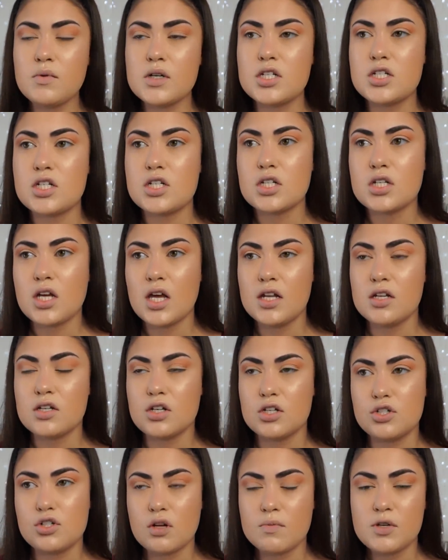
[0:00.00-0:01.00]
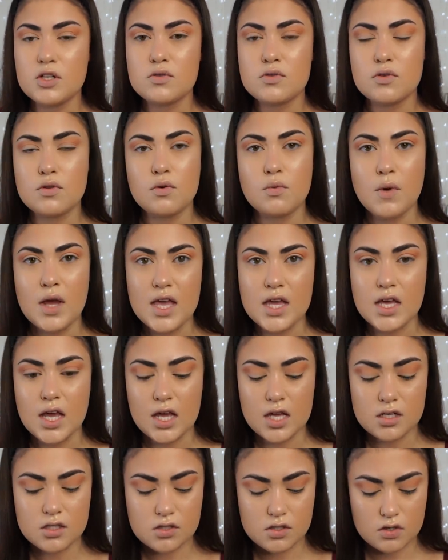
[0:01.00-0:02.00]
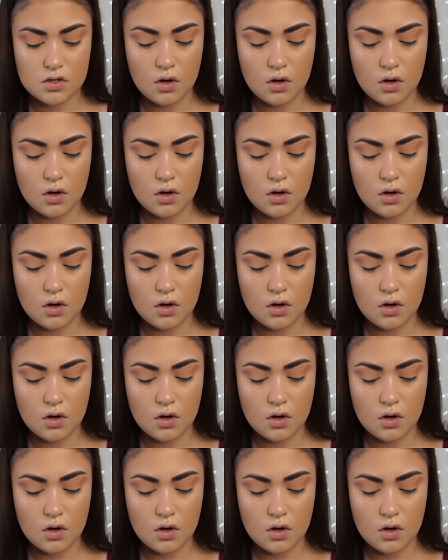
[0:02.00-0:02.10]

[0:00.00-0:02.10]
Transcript: which can contribute to the weight gain.